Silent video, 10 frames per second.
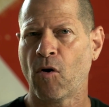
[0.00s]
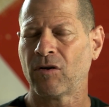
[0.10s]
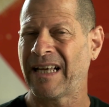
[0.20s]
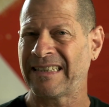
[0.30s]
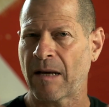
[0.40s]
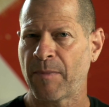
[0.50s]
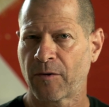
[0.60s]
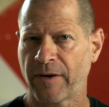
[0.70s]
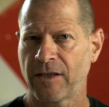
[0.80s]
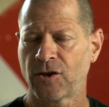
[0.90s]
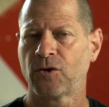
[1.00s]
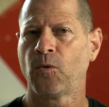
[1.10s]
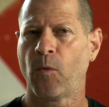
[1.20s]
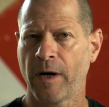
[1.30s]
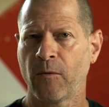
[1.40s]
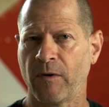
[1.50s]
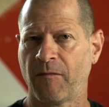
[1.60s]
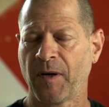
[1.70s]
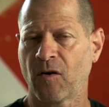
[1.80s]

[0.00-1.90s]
more dynamic range to work with,